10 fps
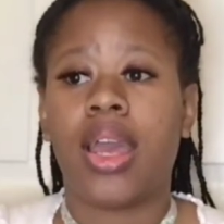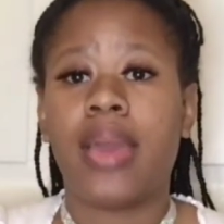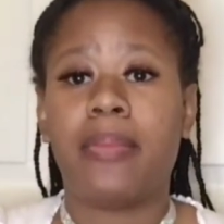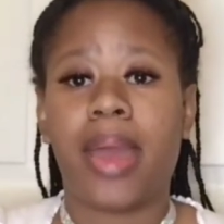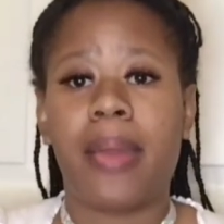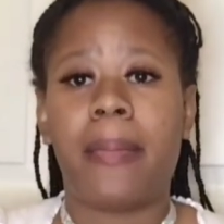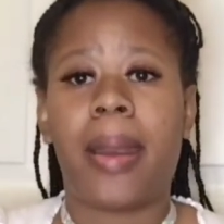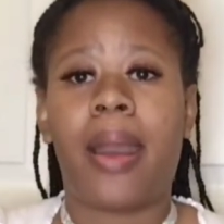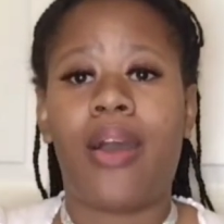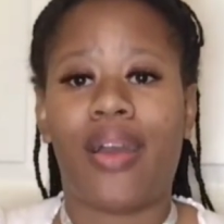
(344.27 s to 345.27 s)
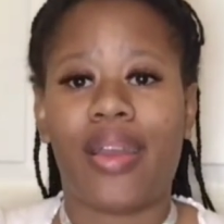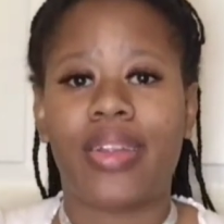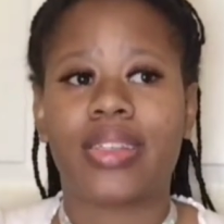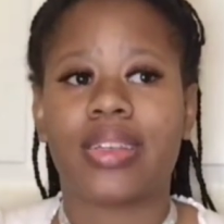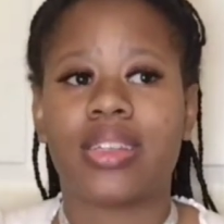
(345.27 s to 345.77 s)
it made my
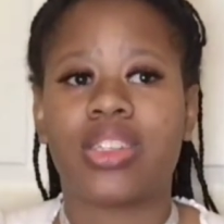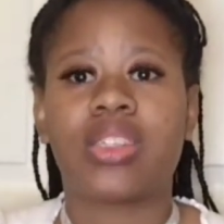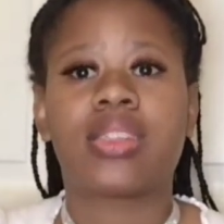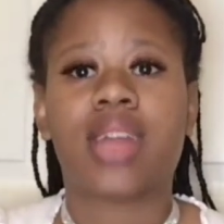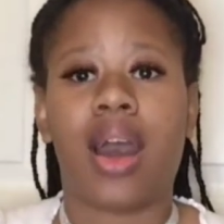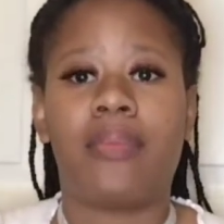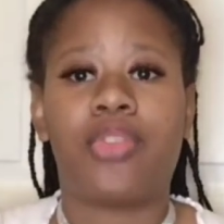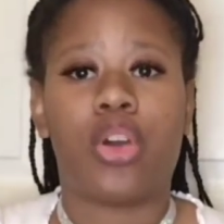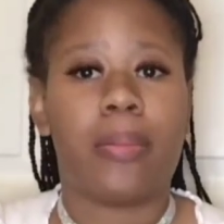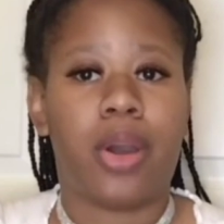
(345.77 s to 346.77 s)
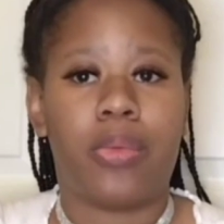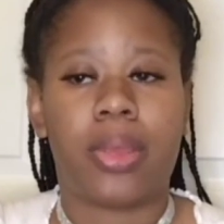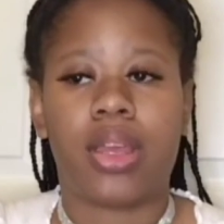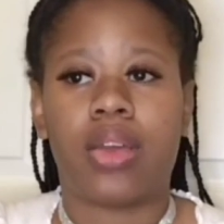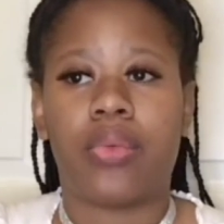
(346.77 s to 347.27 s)
heart stop for a
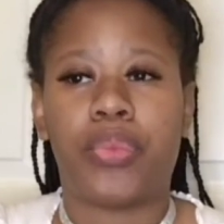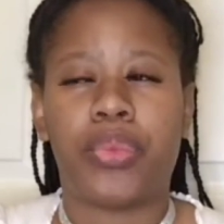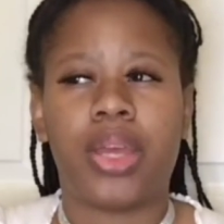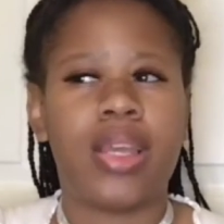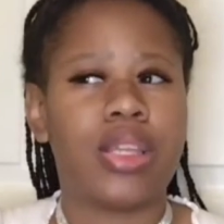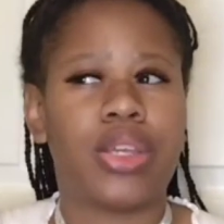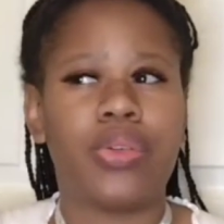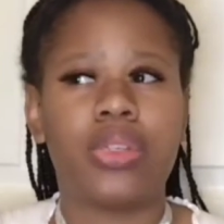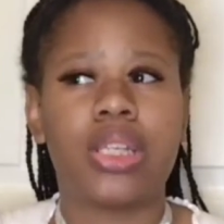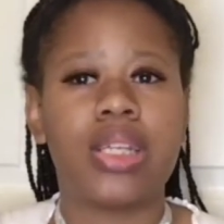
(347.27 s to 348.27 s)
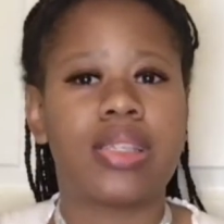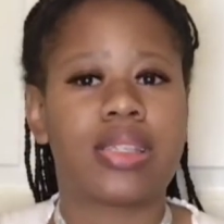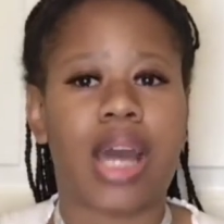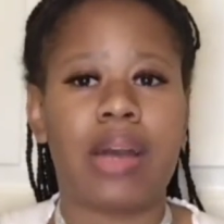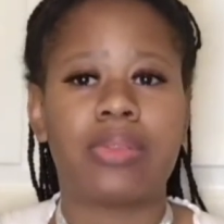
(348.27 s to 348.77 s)
moment. It usually
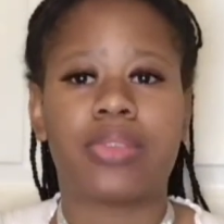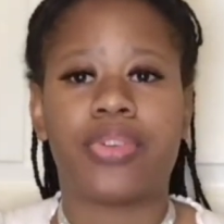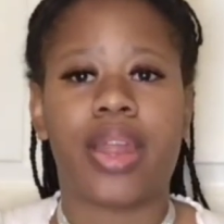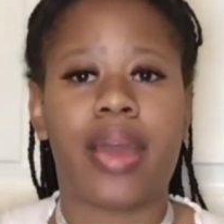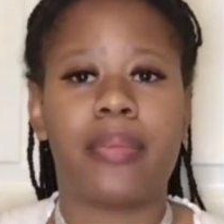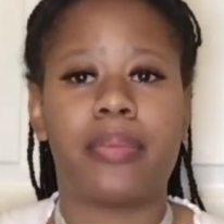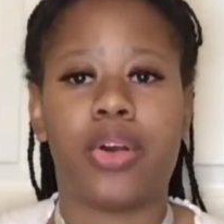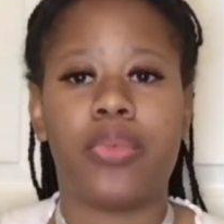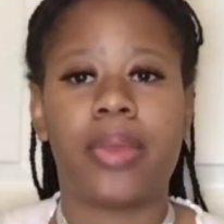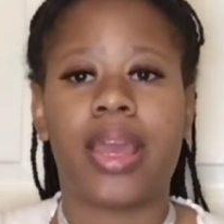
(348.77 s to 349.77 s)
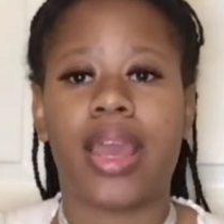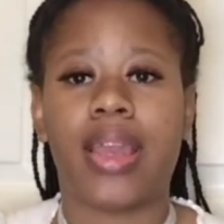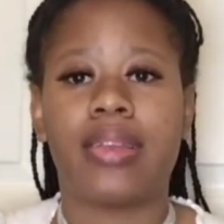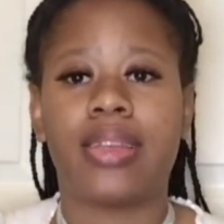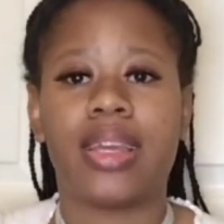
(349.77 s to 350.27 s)
stops for that moment
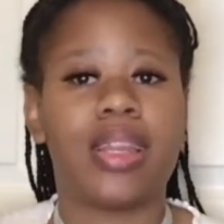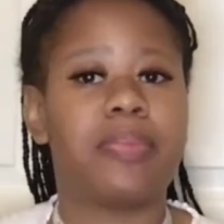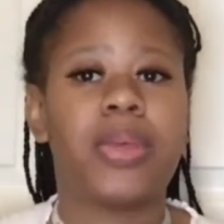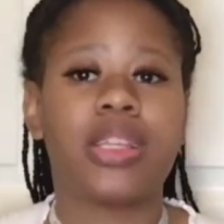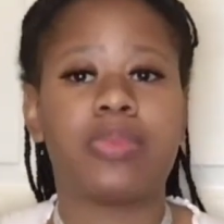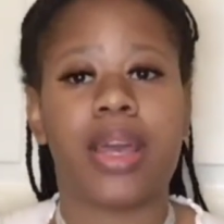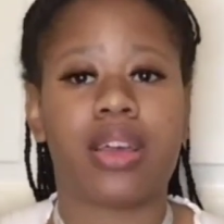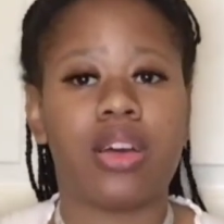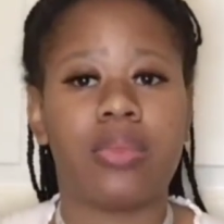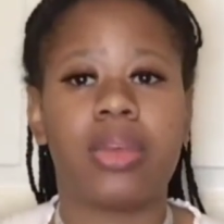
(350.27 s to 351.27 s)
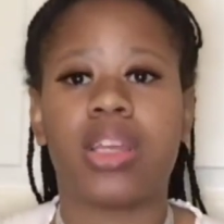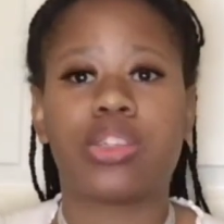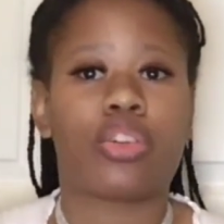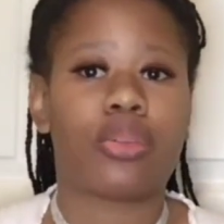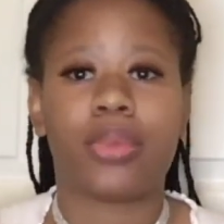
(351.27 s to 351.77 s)
and then it picks back up
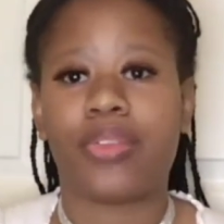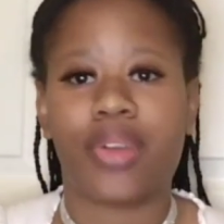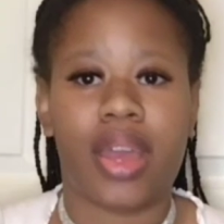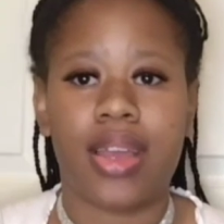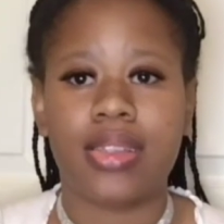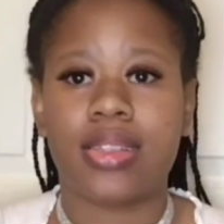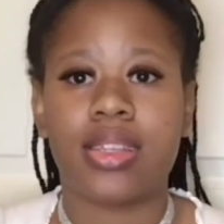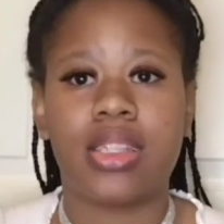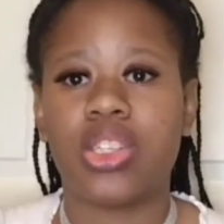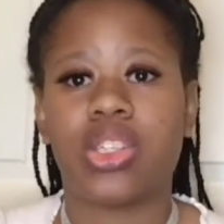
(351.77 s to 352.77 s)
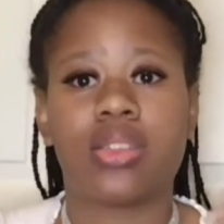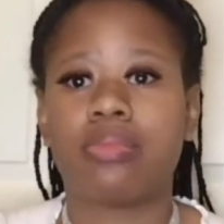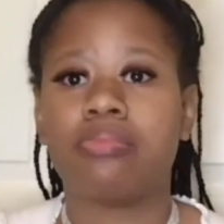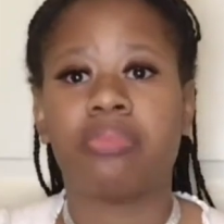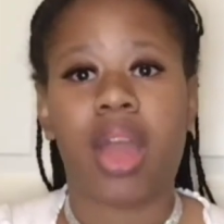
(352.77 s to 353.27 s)
extremely fast. This is
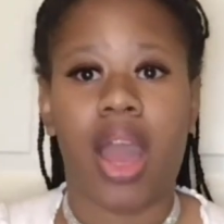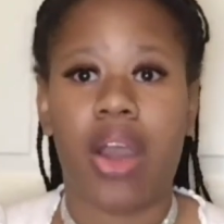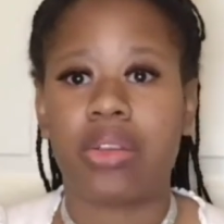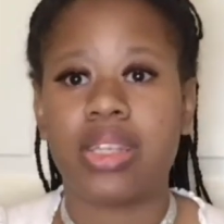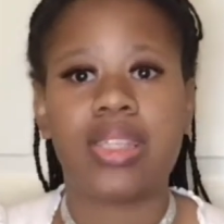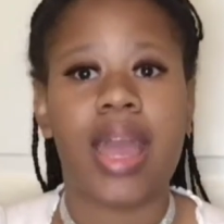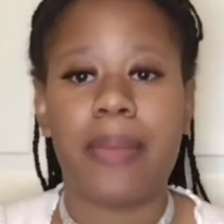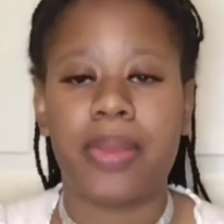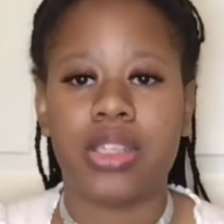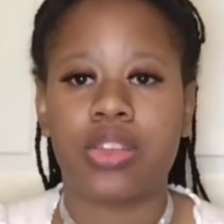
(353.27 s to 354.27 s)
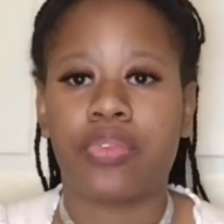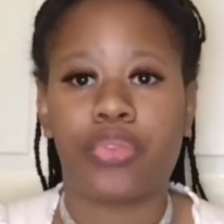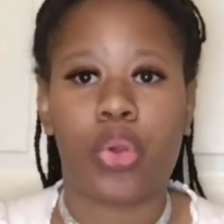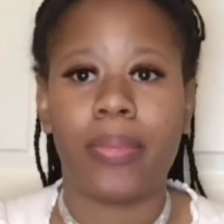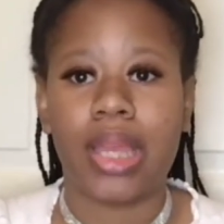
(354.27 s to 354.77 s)
how this happens
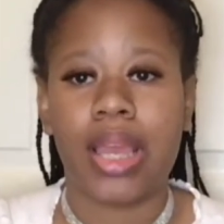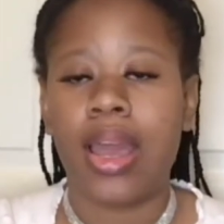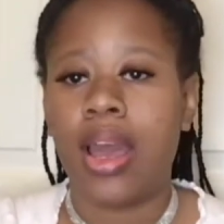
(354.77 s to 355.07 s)
for me.